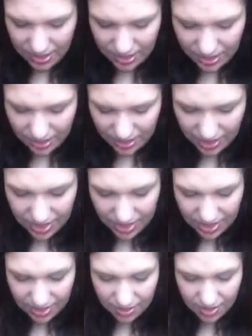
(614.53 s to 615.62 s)
And
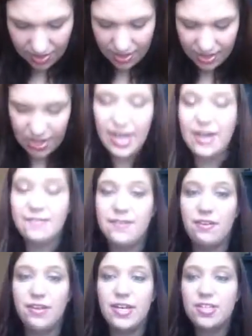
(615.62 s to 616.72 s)
then I have
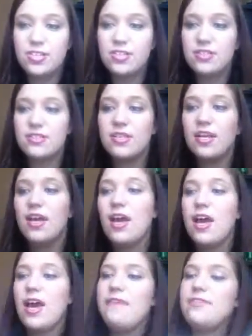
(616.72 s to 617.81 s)
foundations.
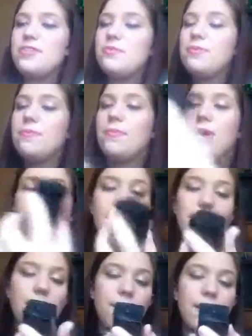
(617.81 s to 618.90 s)
I have this one,
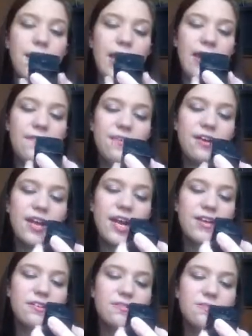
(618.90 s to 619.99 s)
Avon
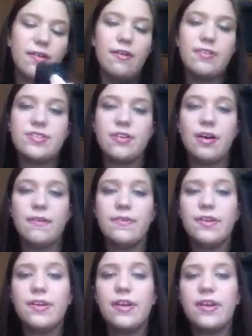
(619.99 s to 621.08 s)
Ideal Flawless
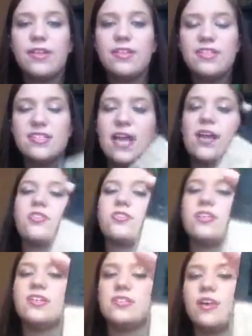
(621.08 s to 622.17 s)
Cover. This is
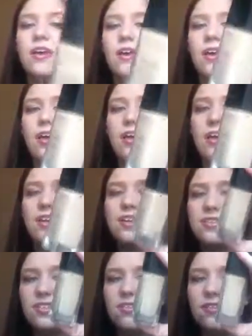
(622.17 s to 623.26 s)
actually, it
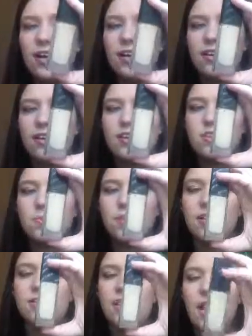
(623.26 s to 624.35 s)
doesn't look like it is, but
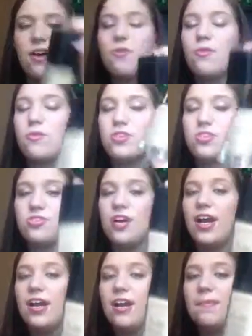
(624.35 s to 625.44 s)
it's out or it's
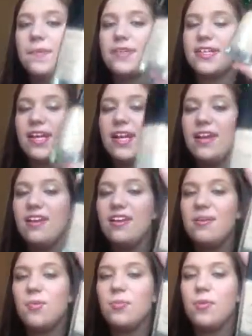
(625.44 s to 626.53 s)
dried out because I can't get any
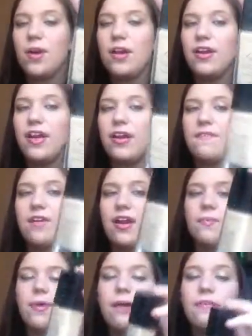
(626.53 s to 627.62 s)
more product out of it.
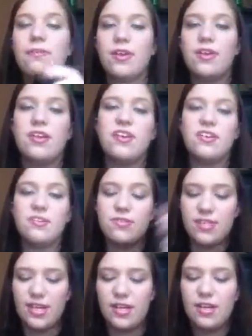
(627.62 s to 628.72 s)
What I need to do is
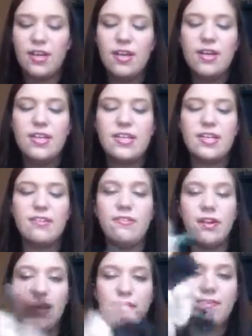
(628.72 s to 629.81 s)
like take the lid
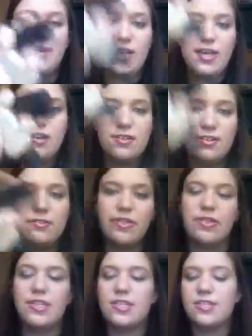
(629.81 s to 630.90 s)
off and like do
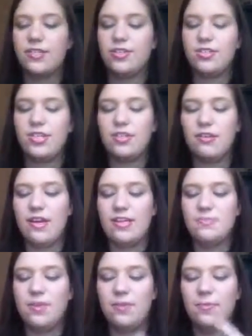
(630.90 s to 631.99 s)
like this and just get the
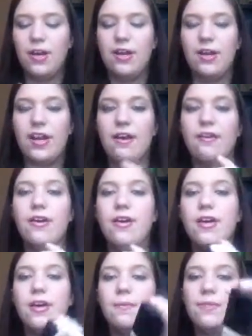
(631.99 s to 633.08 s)
last bit of product out.
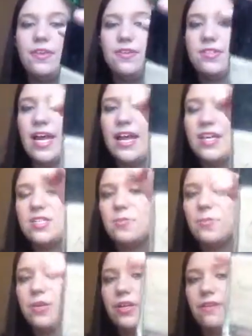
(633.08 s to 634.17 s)
But there's that. It's a
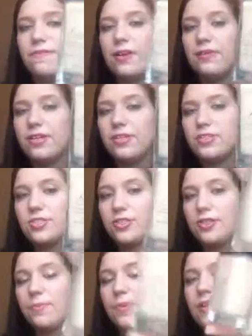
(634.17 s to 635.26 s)
pretty good
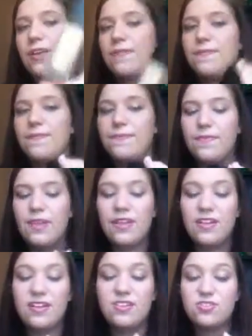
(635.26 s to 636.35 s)
foundation. But if
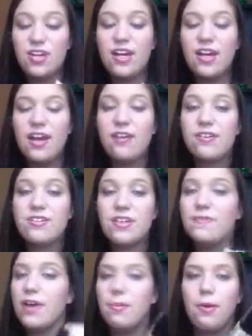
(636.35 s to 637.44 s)
it is dried out and
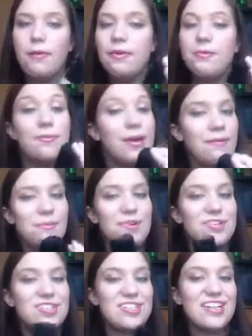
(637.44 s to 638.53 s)
stuff, I probably will never
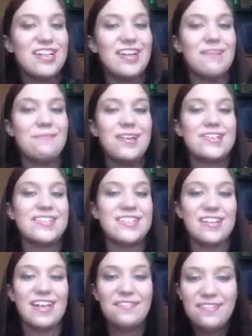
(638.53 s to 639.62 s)
purchase it again because it's
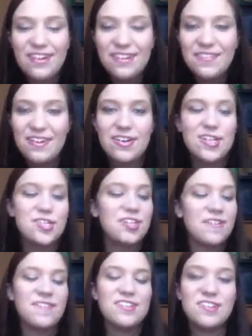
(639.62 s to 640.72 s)
an $11 foundation.
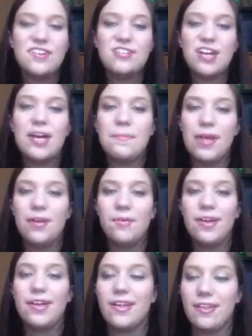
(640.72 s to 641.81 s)
If it's going to dry up that
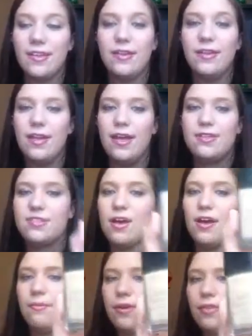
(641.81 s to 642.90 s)
quick, then that's
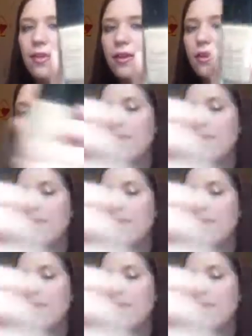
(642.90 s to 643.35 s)
not worth it.